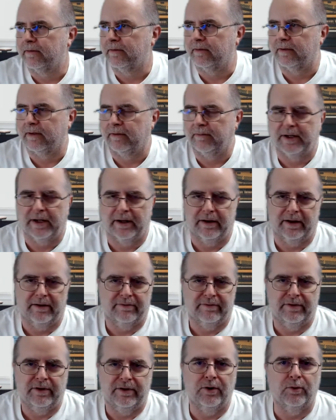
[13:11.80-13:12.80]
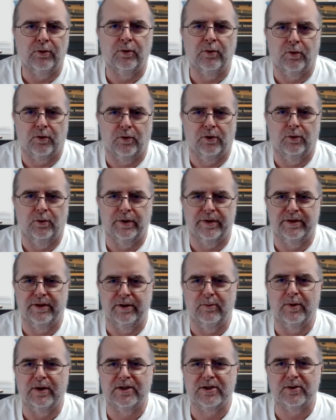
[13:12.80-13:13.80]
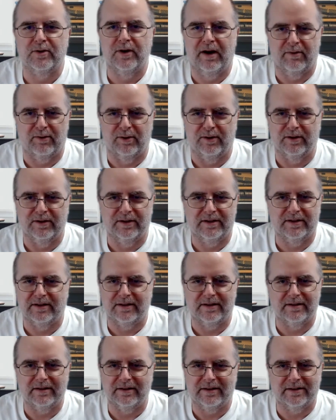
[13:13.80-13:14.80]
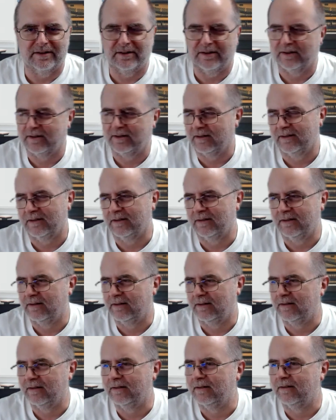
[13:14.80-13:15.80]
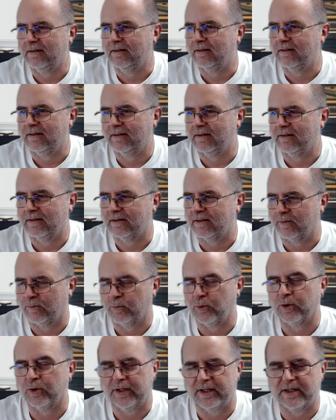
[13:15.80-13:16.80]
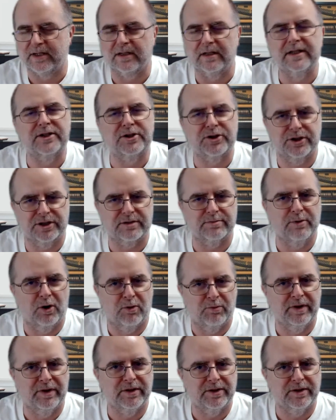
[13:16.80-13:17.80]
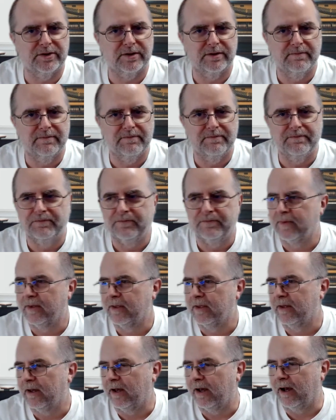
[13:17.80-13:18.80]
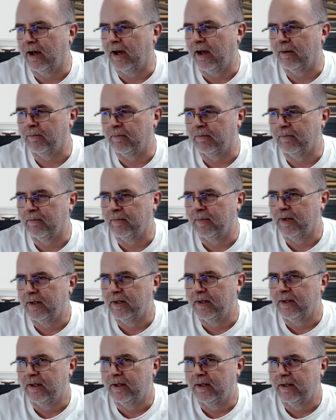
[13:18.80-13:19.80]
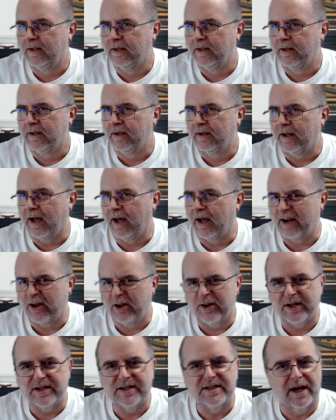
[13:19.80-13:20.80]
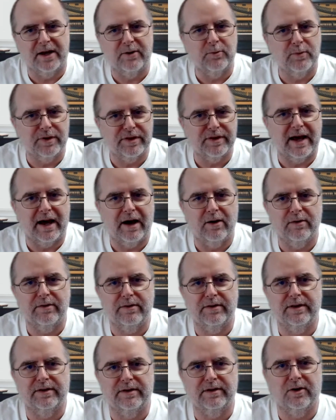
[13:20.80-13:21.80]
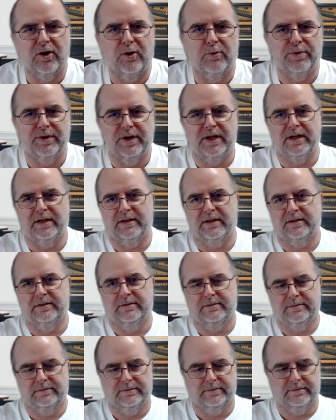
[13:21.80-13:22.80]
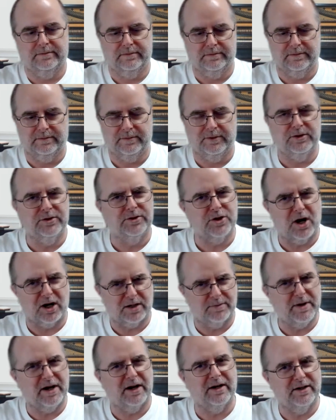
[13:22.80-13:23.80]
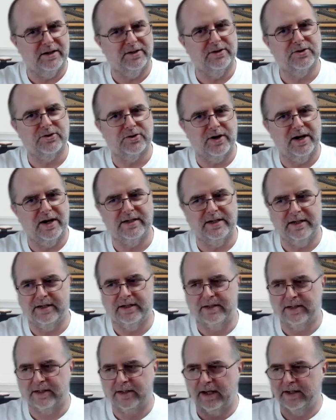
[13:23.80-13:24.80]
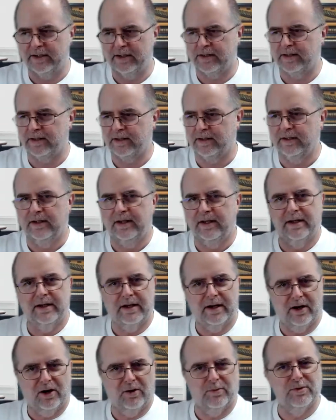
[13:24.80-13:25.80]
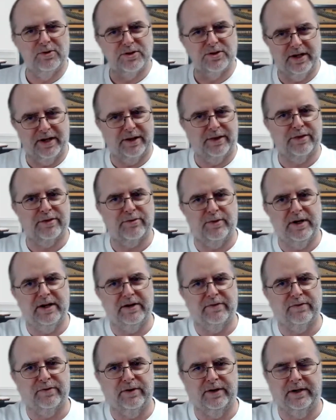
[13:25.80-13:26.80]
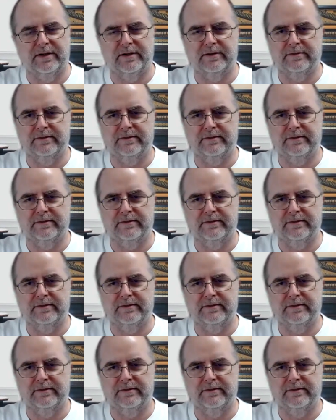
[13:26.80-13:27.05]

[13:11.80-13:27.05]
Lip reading: I have no quarrel with it whatsoever. It's some really delicious moments. I could have done without the opening. You talked about it, Tracy, as almost like 3 different